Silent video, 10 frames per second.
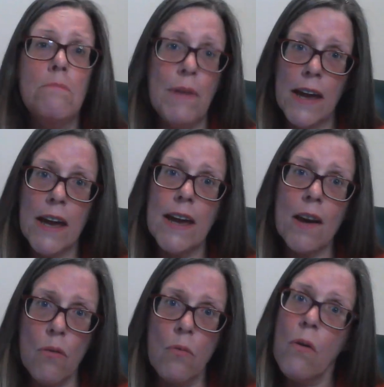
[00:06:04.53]

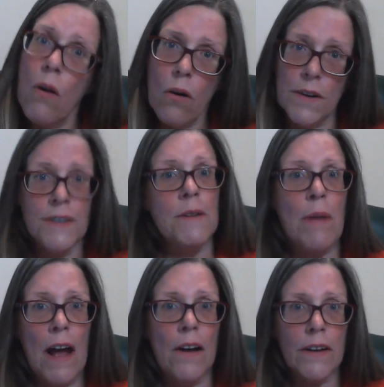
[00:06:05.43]
Be warned
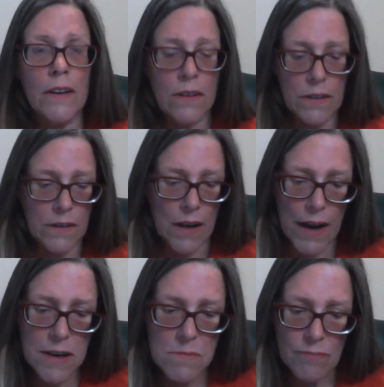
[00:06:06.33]
about it,
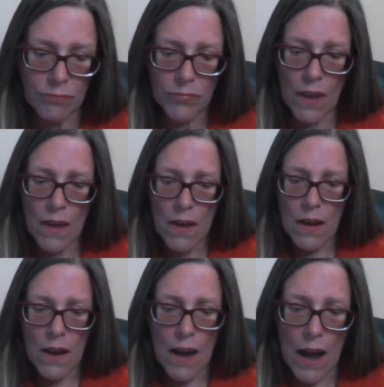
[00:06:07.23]
okay?
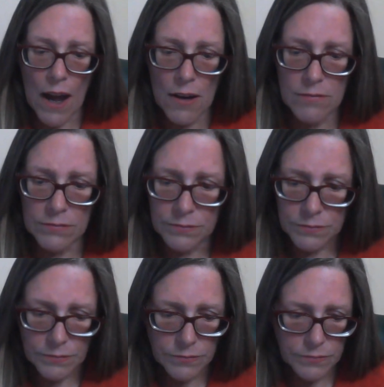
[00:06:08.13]
Um,
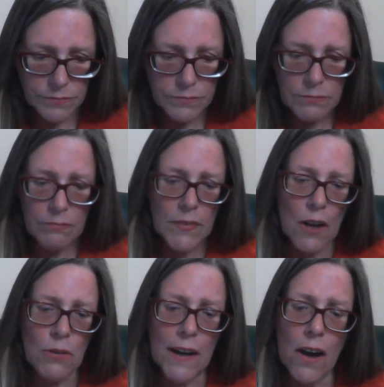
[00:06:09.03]

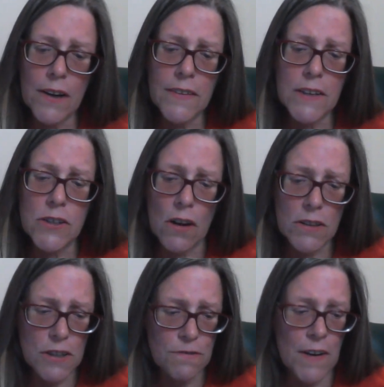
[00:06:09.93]
we go to the
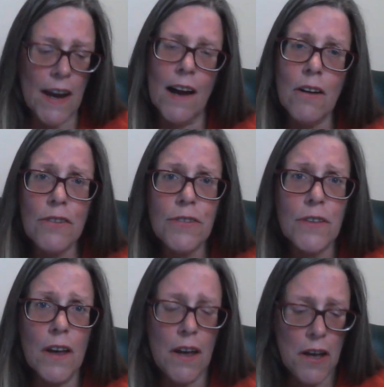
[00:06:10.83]
doctor for
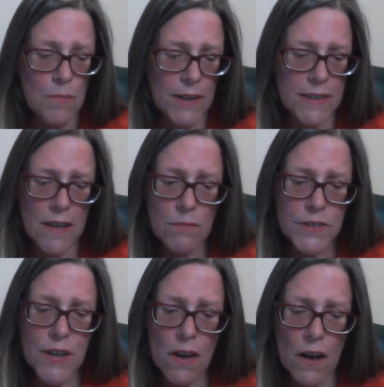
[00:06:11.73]
health, but
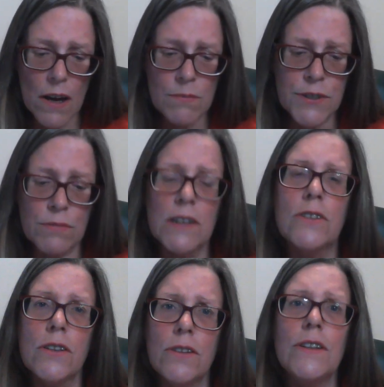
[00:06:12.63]
sometimes we
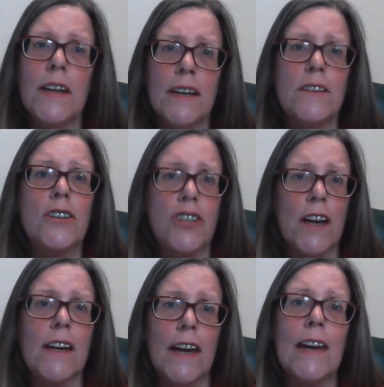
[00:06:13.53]
do need to
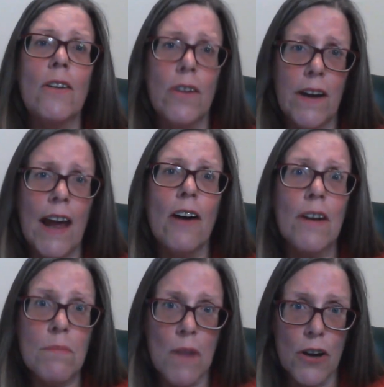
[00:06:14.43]
check in on
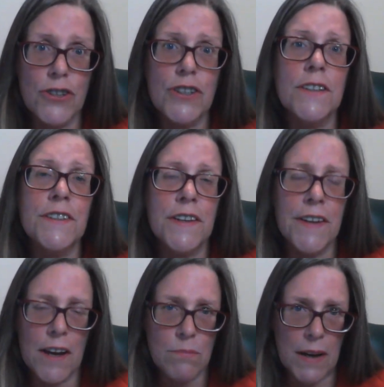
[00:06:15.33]
our emotions
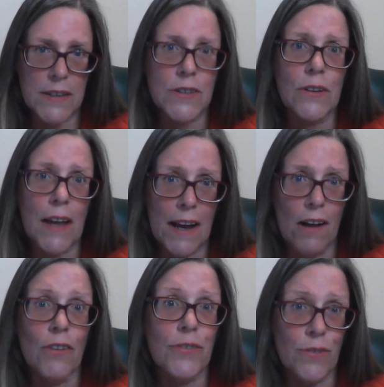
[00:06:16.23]
and our mental
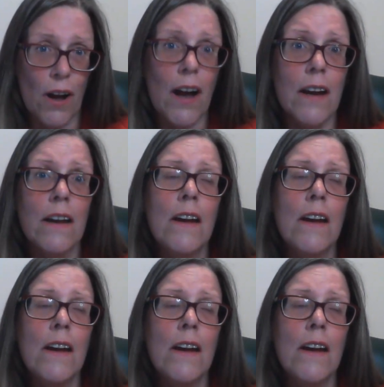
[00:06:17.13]
health, right?